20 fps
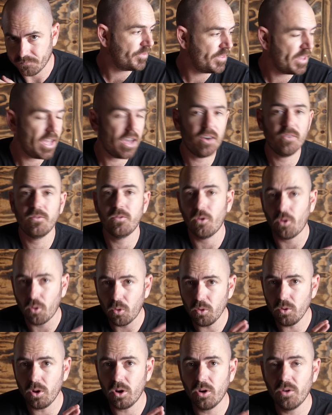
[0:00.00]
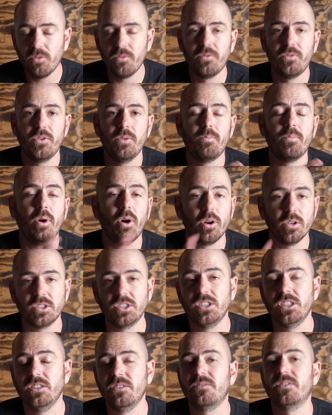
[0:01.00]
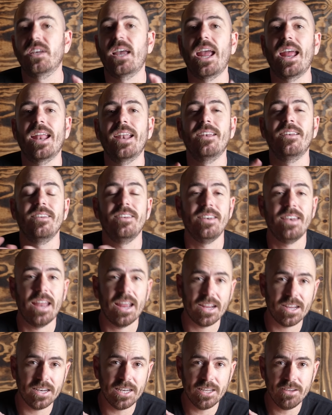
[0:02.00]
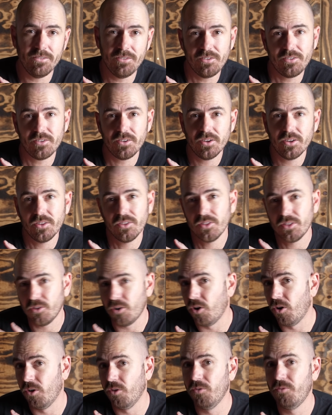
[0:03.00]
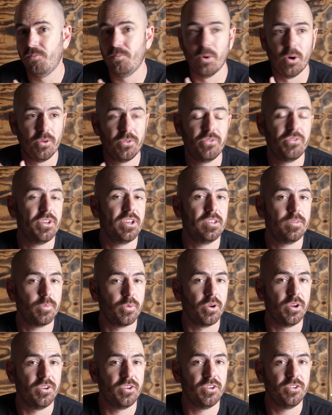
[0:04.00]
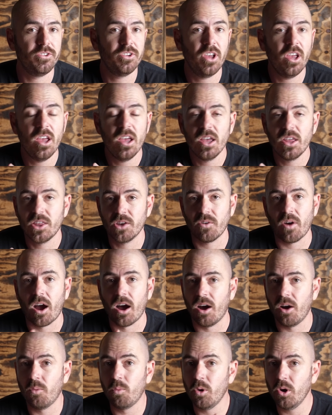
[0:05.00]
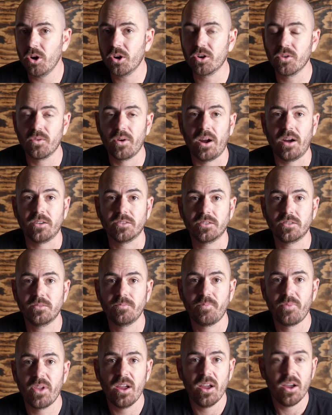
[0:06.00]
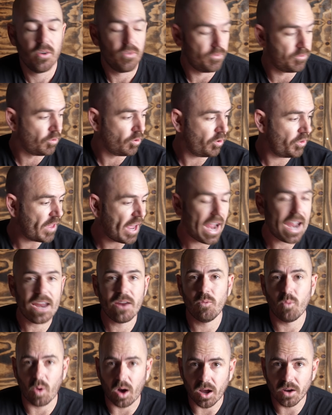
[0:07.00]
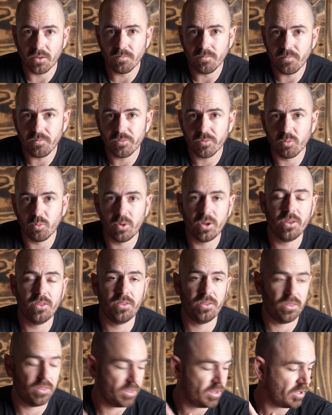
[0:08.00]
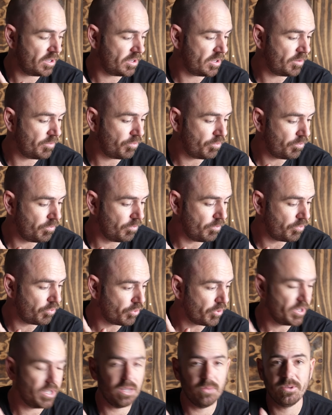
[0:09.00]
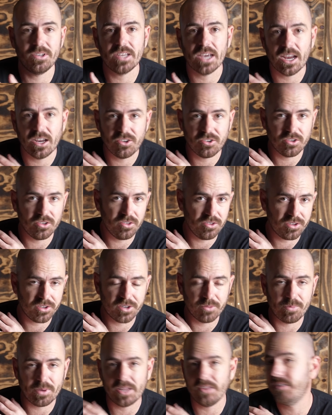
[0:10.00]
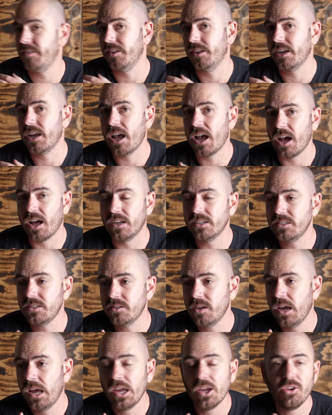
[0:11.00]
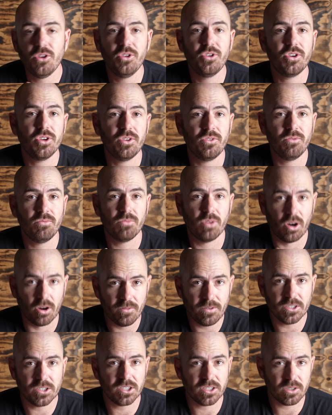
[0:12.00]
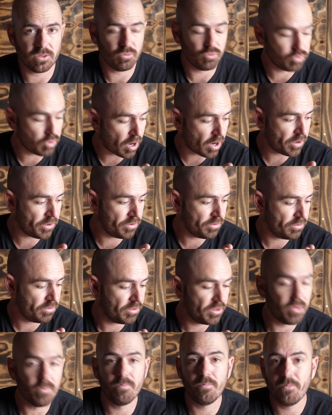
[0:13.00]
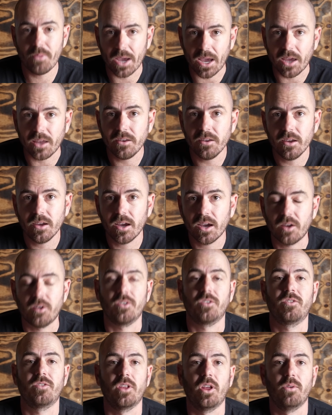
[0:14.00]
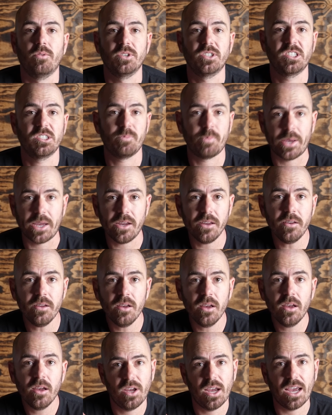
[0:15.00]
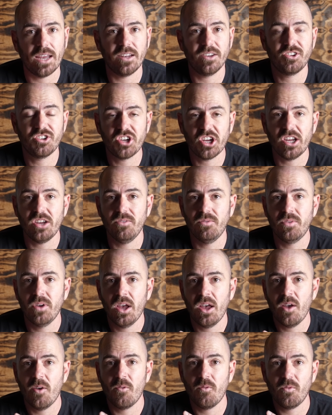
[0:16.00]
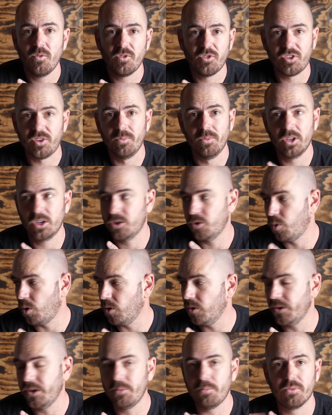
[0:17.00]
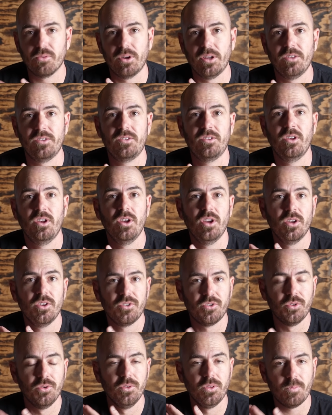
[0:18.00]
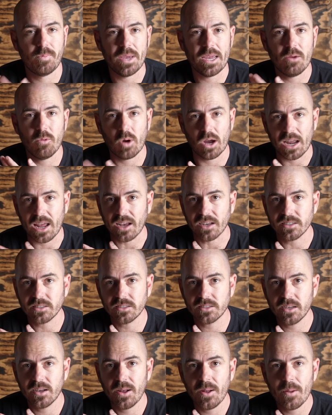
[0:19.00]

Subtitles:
Now, for all of the positives and negatives of both of these printers, there are workarounds. For the A1, with the print limitations that a bed slinger has, you can obviously run the bed at a slower speed and achieve similar quality prints to the P1S.